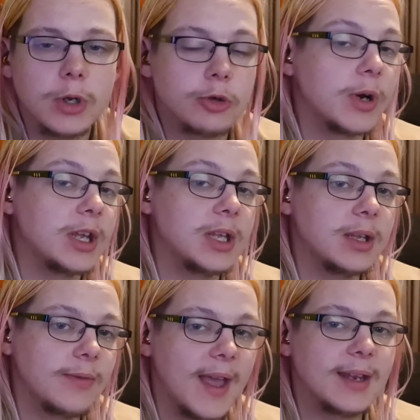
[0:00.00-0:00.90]

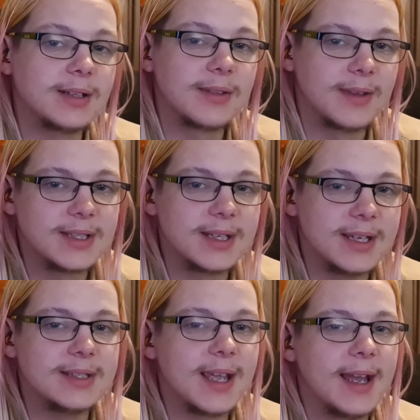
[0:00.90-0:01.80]
agree that this
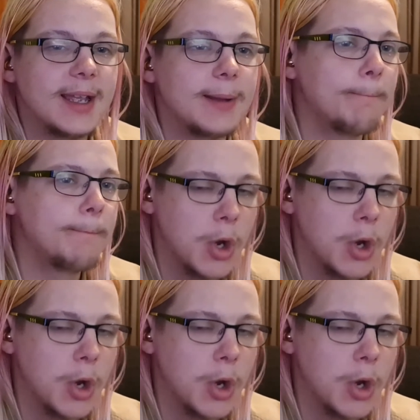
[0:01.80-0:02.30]
is a